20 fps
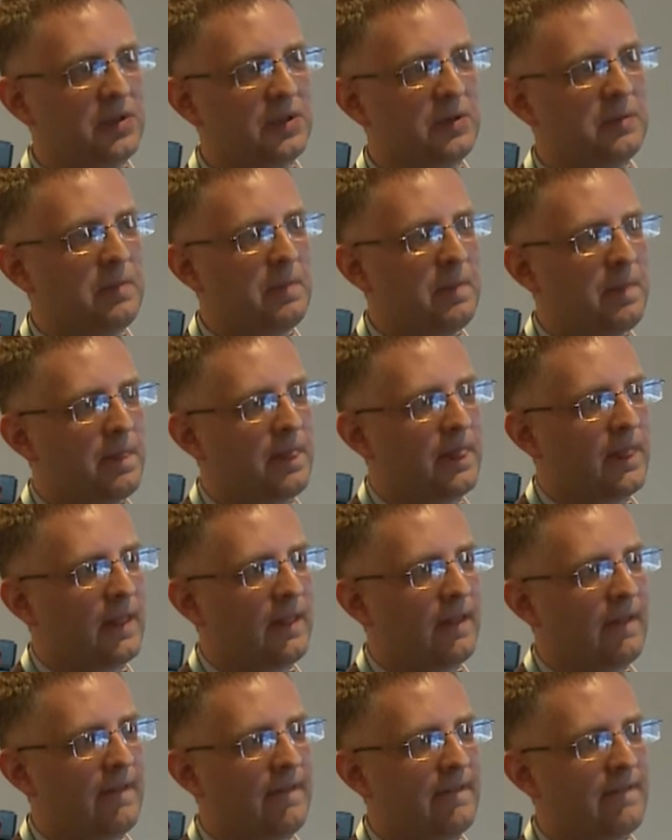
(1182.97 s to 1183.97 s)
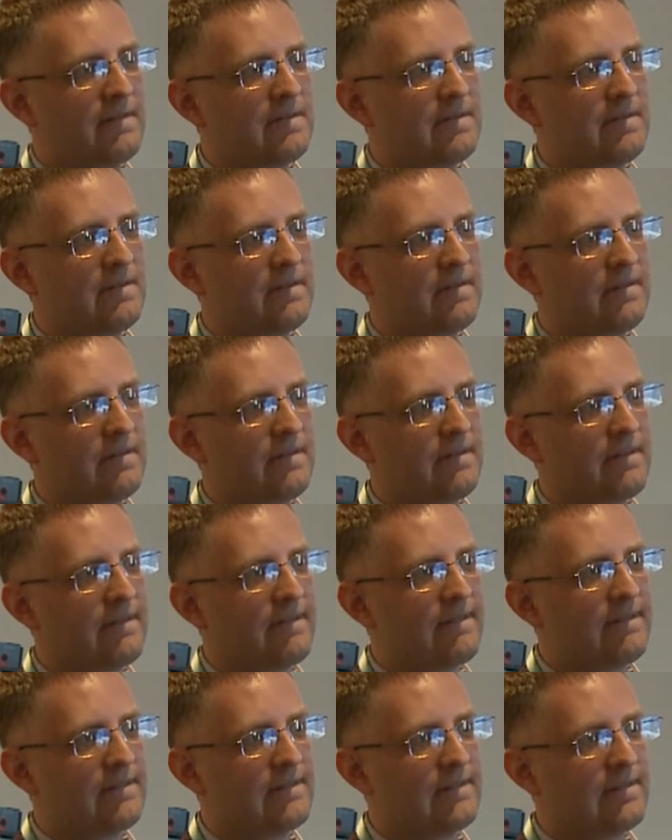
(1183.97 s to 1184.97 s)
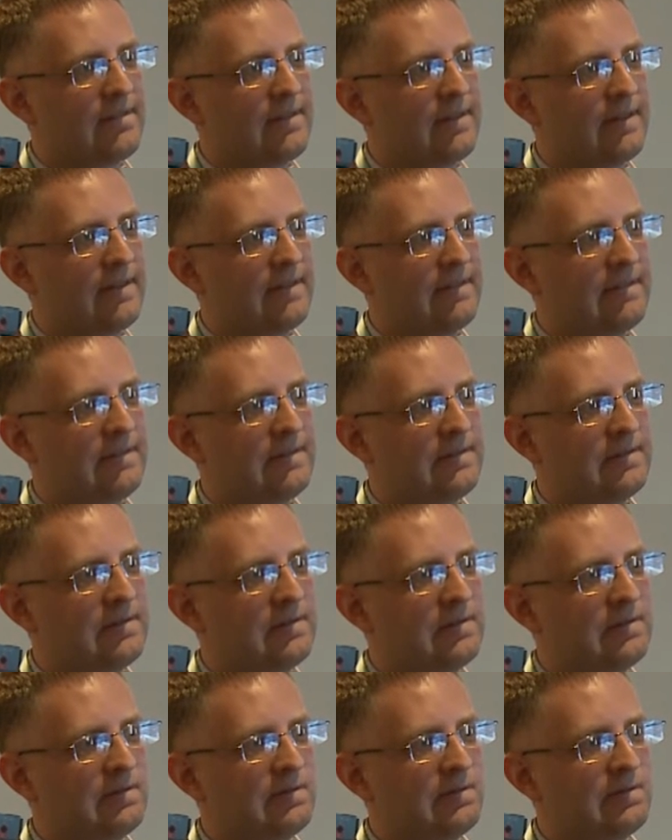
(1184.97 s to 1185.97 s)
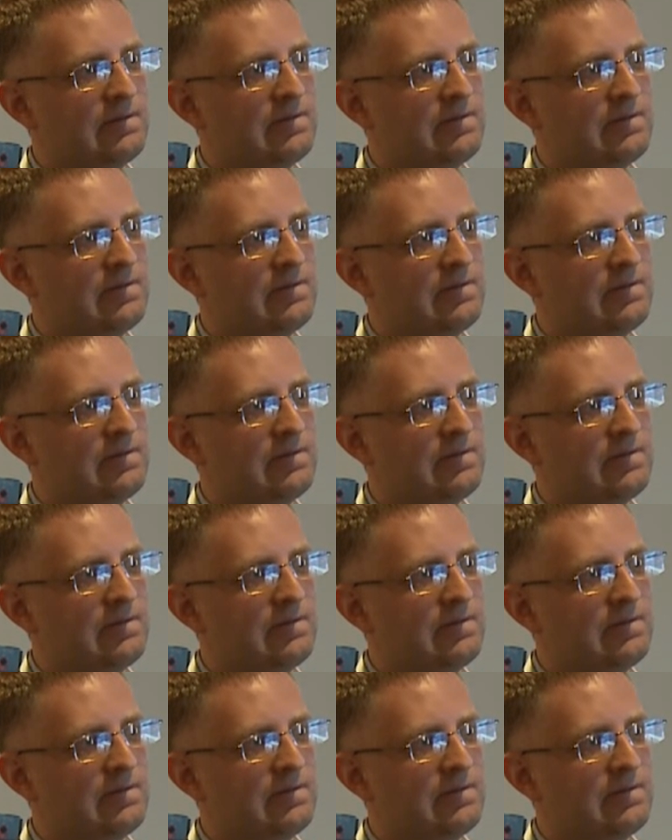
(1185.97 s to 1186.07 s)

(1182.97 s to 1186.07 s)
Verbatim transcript: we have been following closely the uh,